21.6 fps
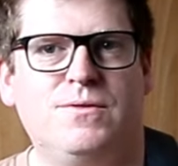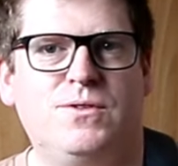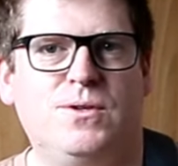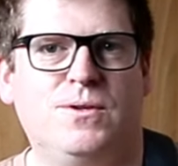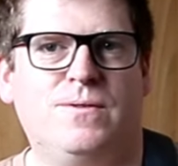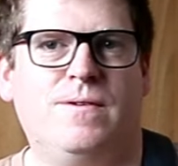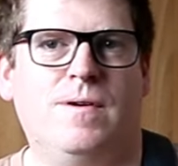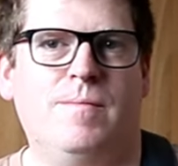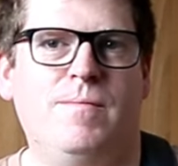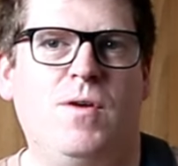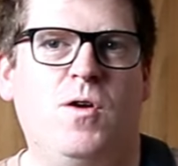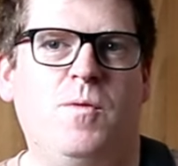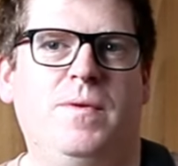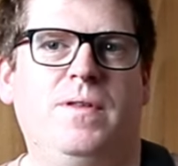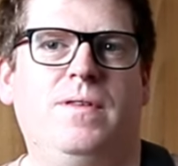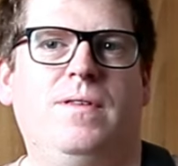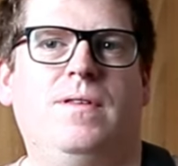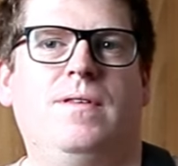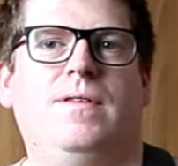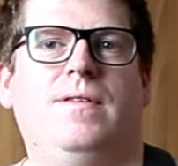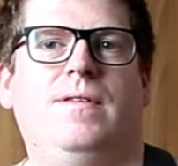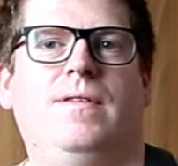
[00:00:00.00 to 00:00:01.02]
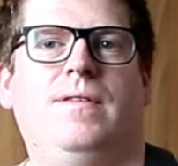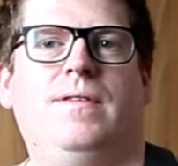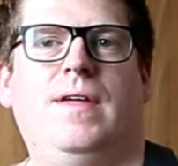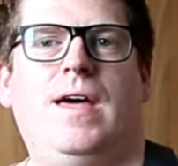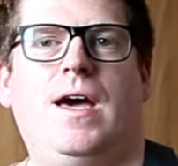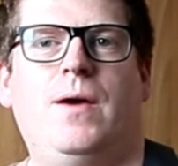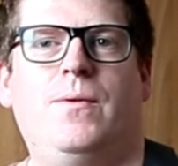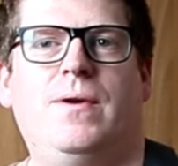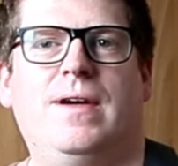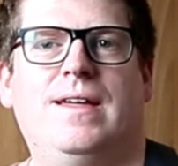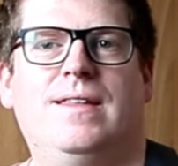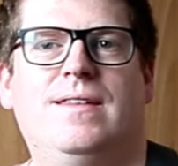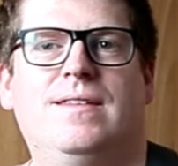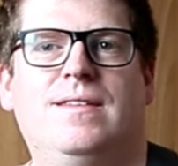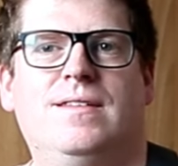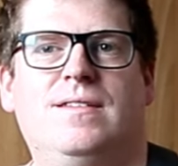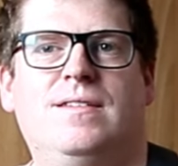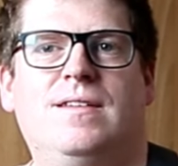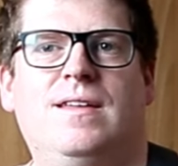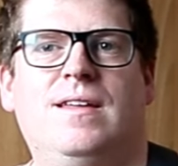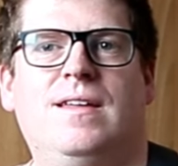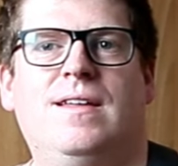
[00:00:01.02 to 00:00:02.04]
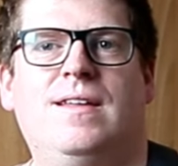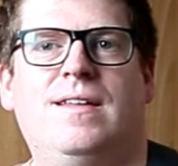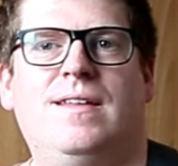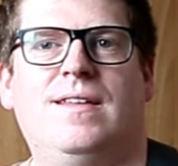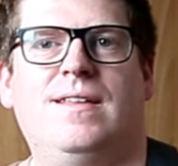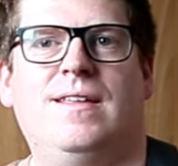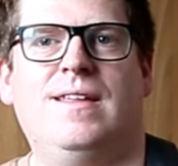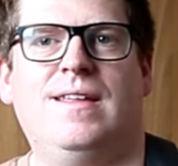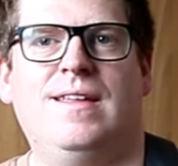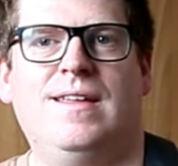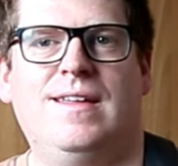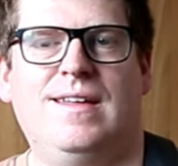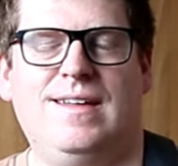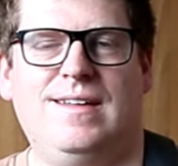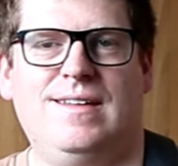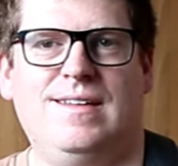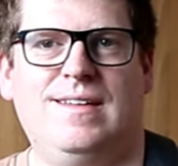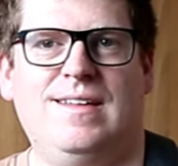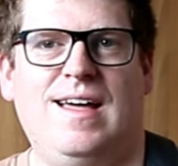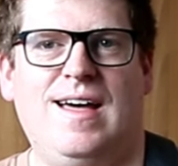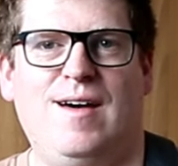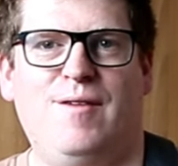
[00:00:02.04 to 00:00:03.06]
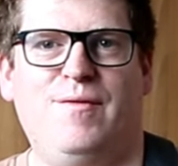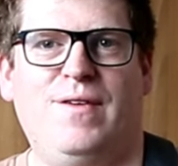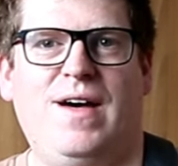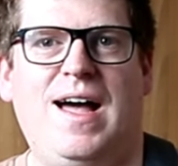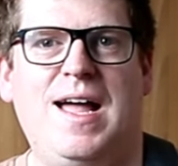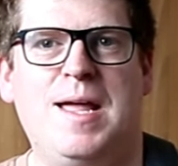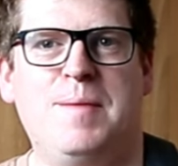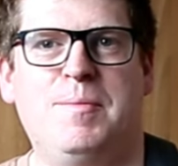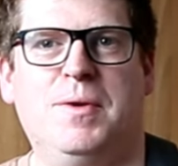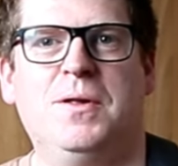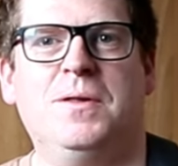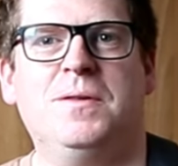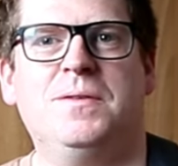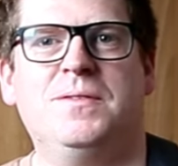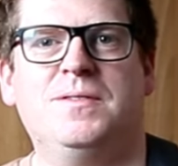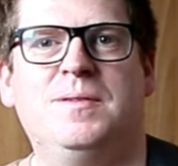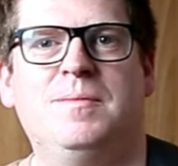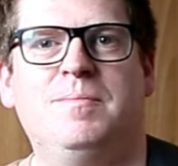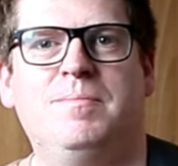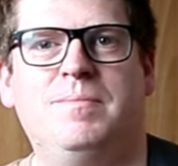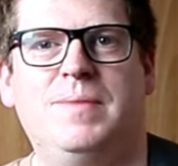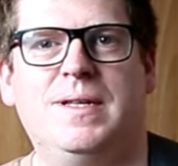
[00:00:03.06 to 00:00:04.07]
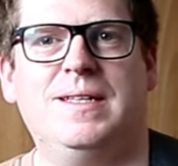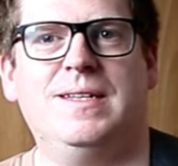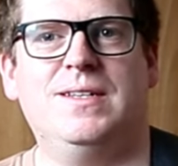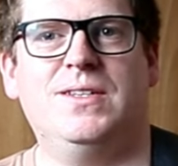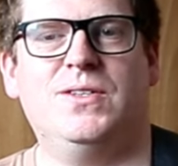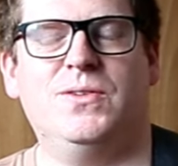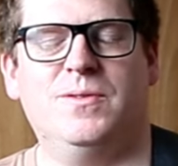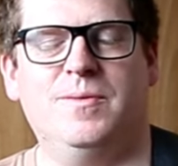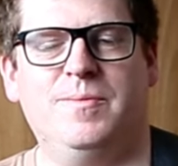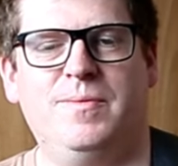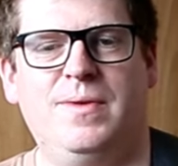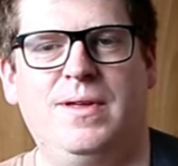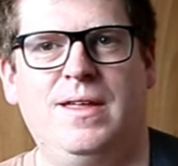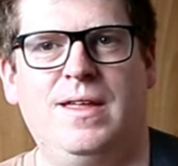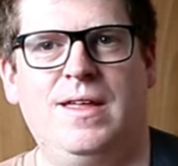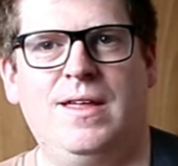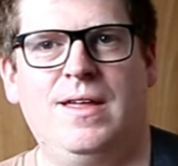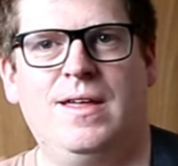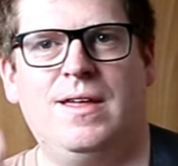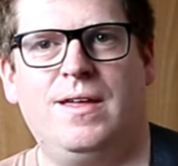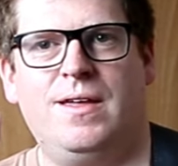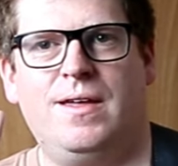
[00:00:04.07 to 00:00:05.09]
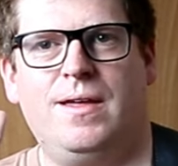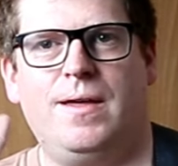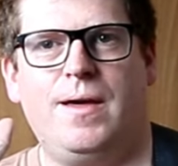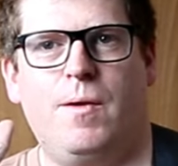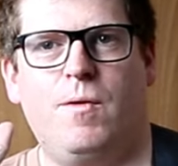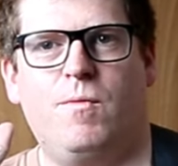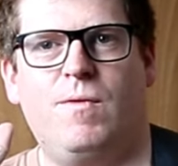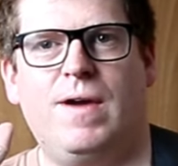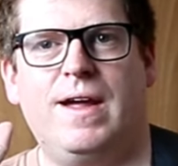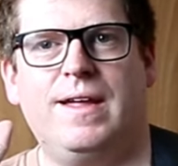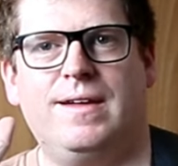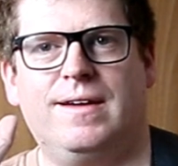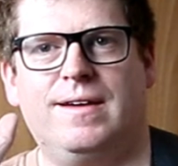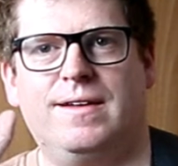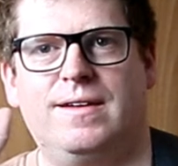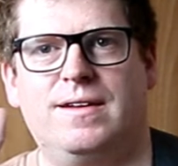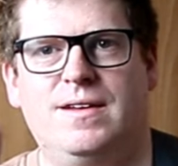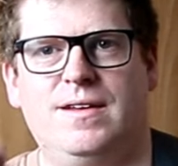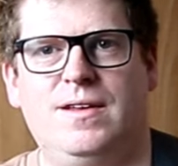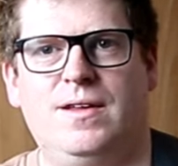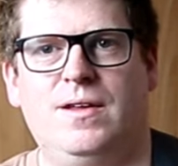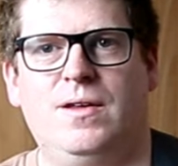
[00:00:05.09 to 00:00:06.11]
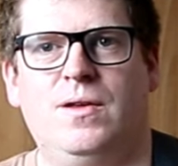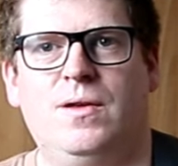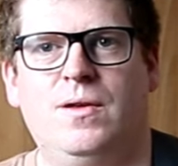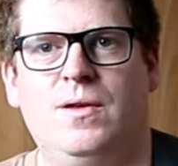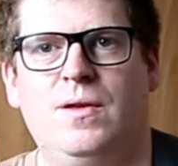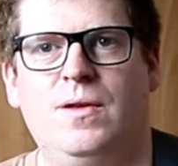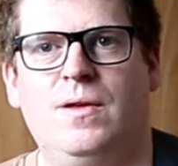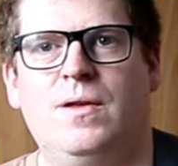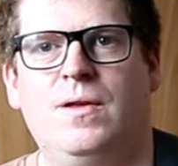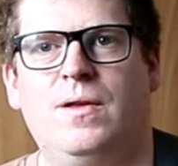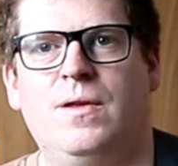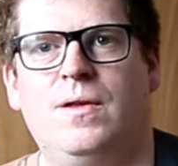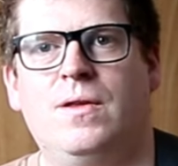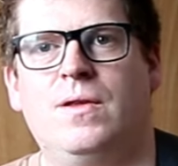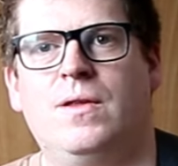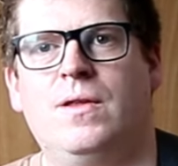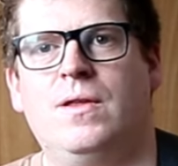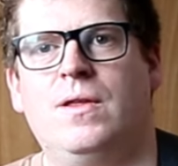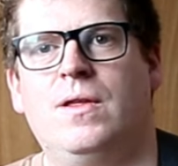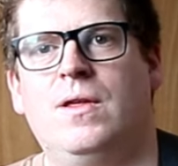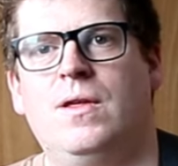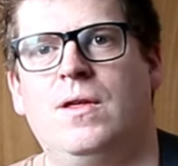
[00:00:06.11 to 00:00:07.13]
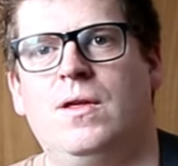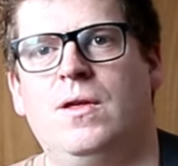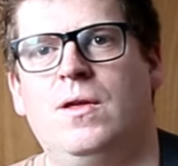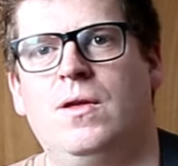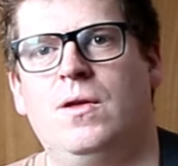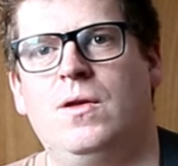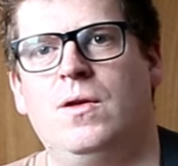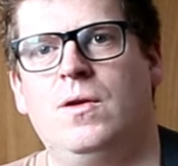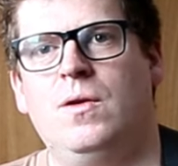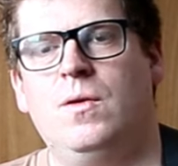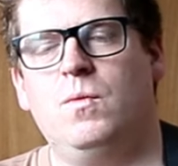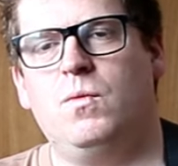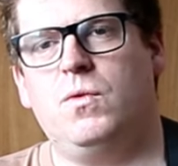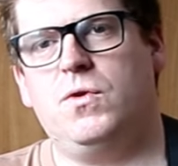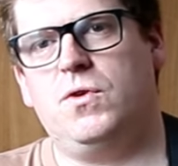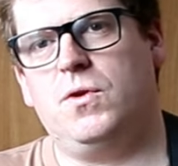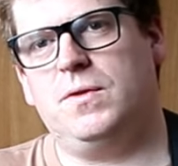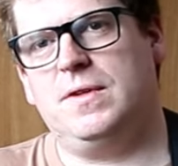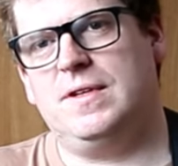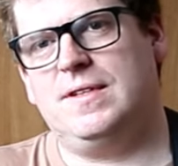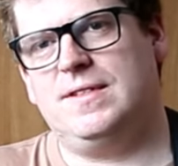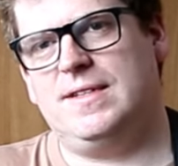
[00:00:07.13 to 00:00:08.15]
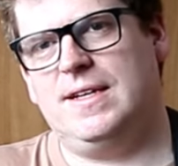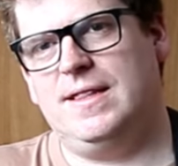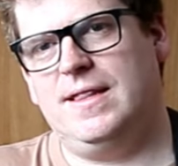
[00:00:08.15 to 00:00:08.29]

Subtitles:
just for a moment that our hands have eyeballs built into them, our right hand would only see